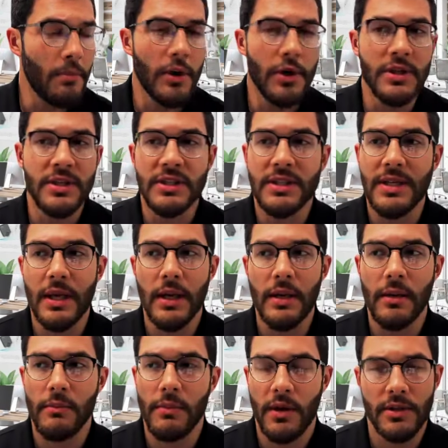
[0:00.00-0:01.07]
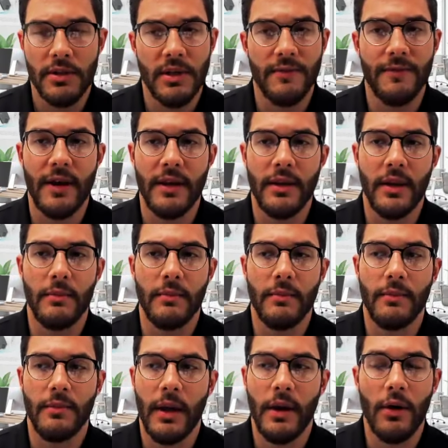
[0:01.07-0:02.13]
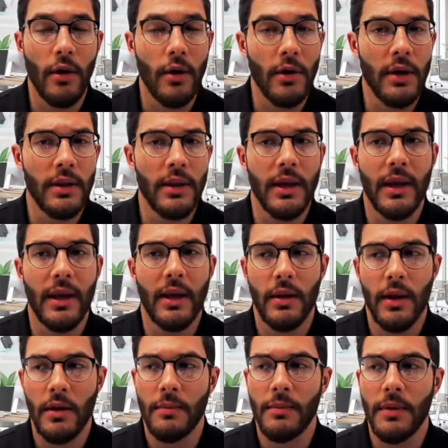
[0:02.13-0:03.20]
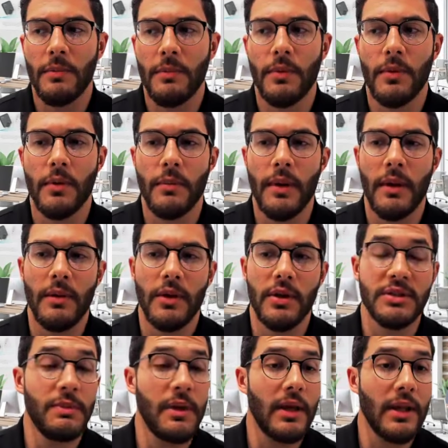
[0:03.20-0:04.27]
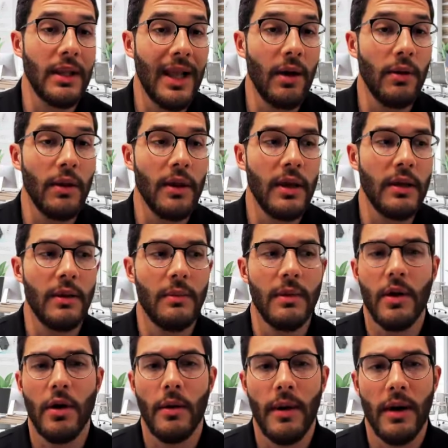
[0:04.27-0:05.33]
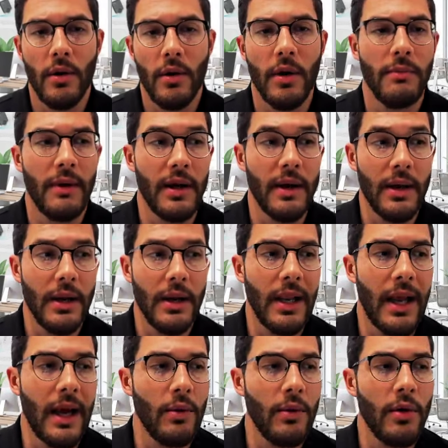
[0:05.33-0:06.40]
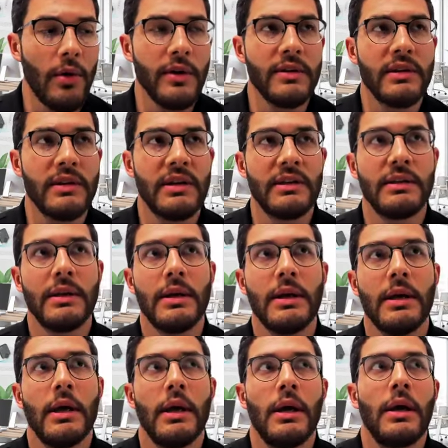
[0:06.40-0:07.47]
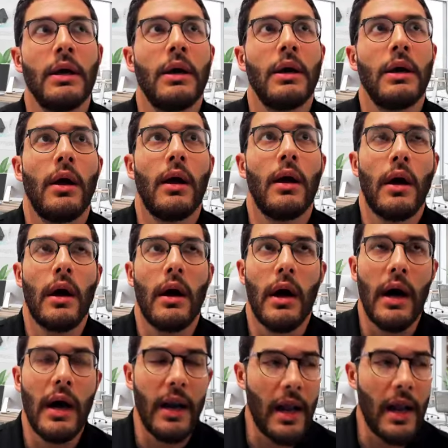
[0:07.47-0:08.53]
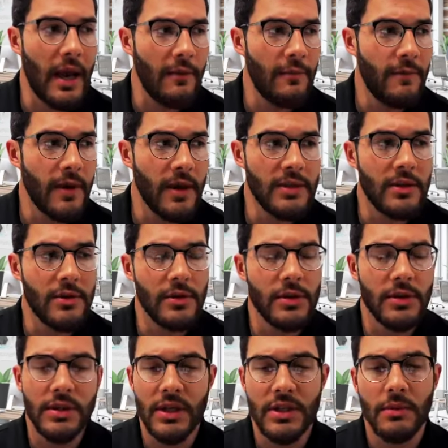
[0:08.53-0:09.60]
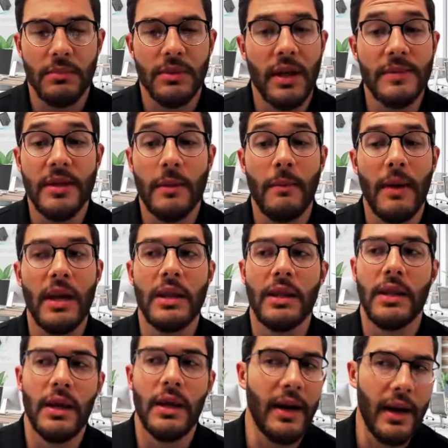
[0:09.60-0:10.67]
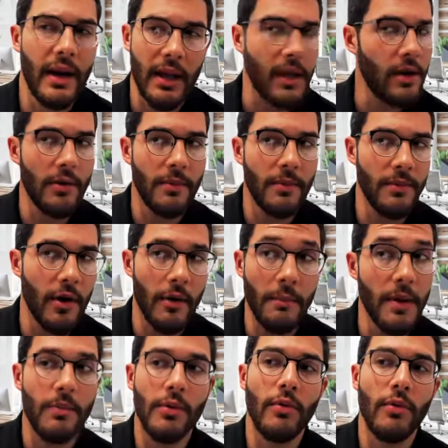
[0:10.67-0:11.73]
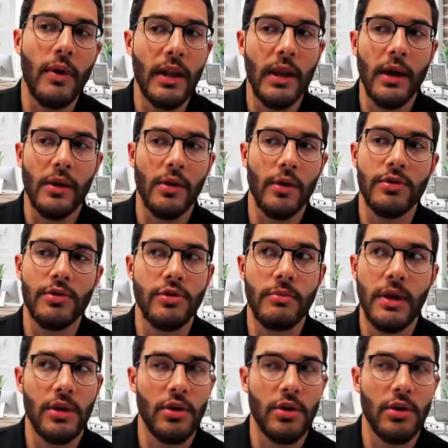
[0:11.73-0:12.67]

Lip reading: birds singing because they find them annoying. They cannot hear people maybe speaking loudly. They become annoyed by loud noises. And I've been in situations like sometimes I meditate and I hear there are people really close to